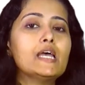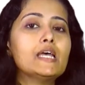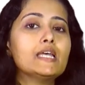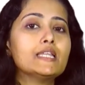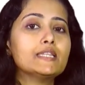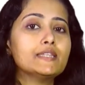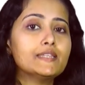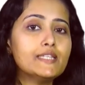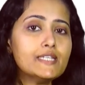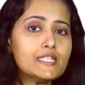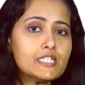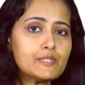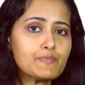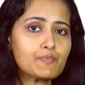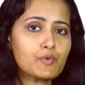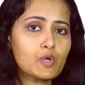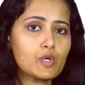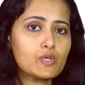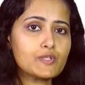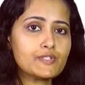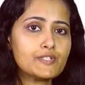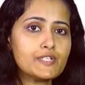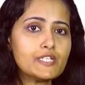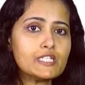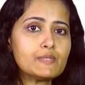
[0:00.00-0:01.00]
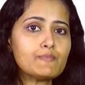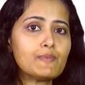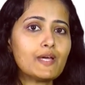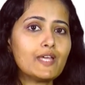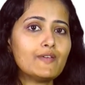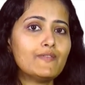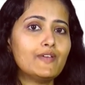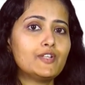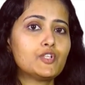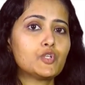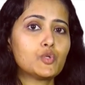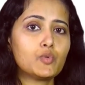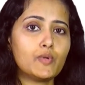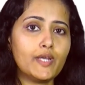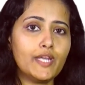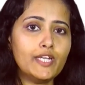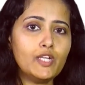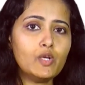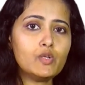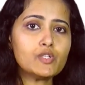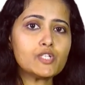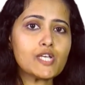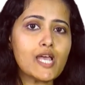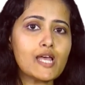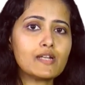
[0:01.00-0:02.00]
This process by which radio
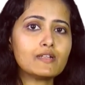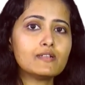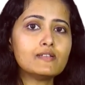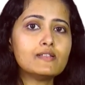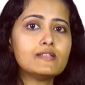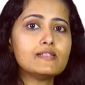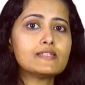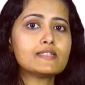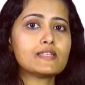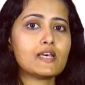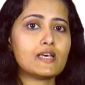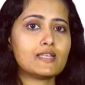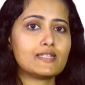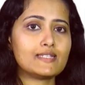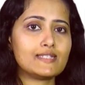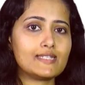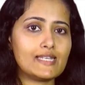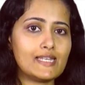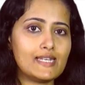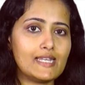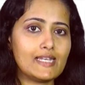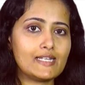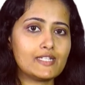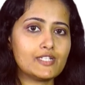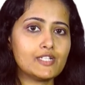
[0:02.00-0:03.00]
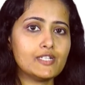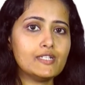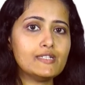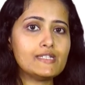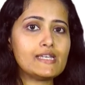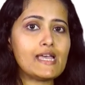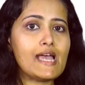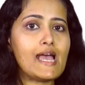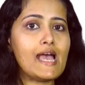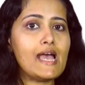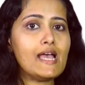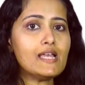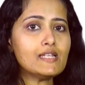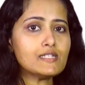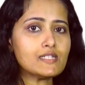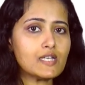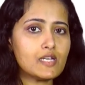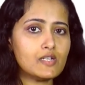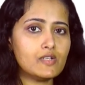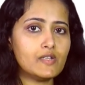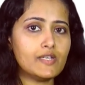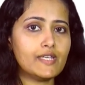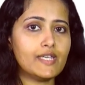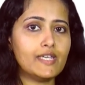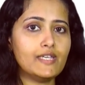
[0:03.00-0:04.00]
channels are selected and
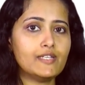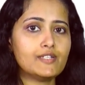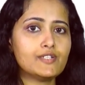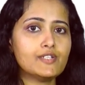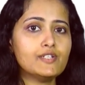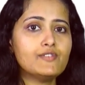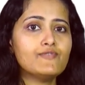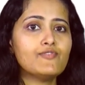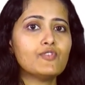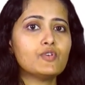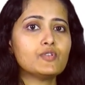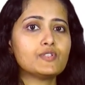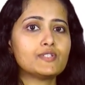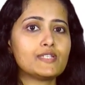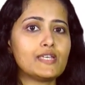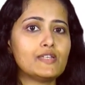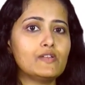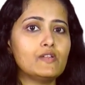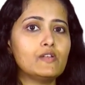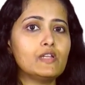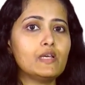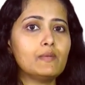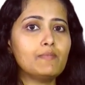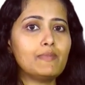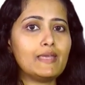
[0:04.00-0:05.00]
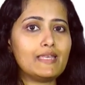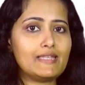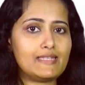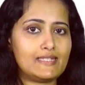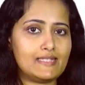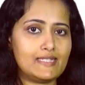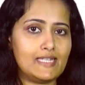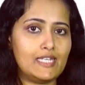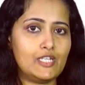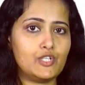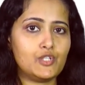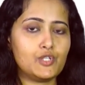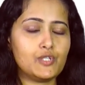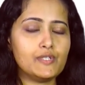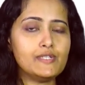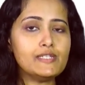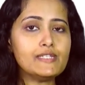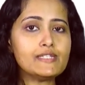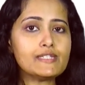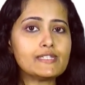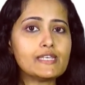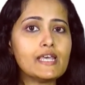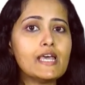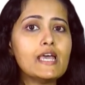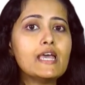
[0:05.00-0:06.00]
allocated for cellular base
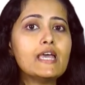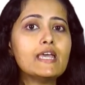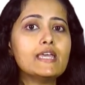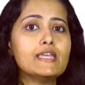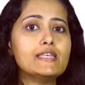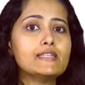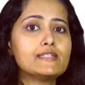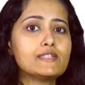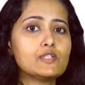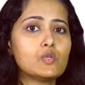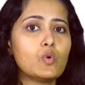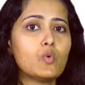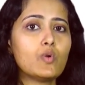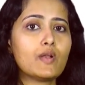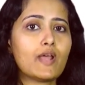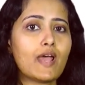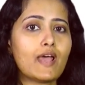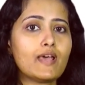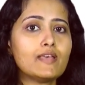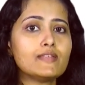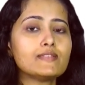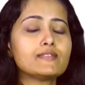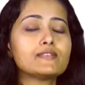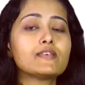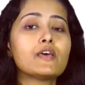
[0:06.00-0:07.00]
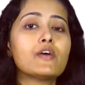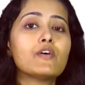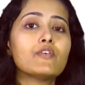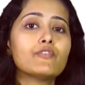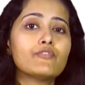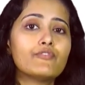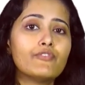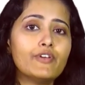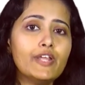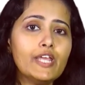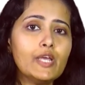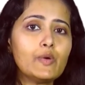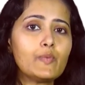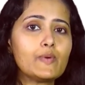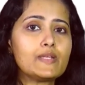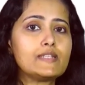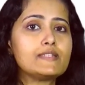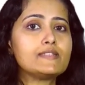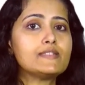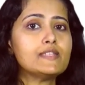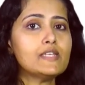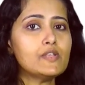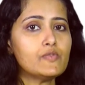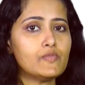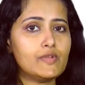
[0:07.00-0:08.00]
stations is known as
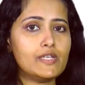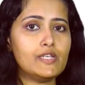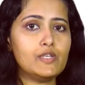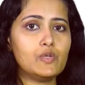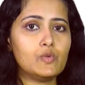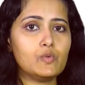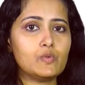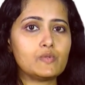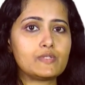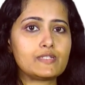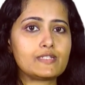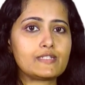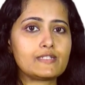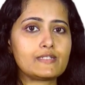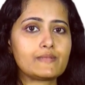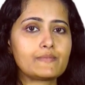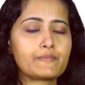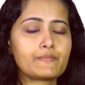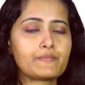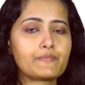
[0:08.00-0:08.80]
frequency reuse.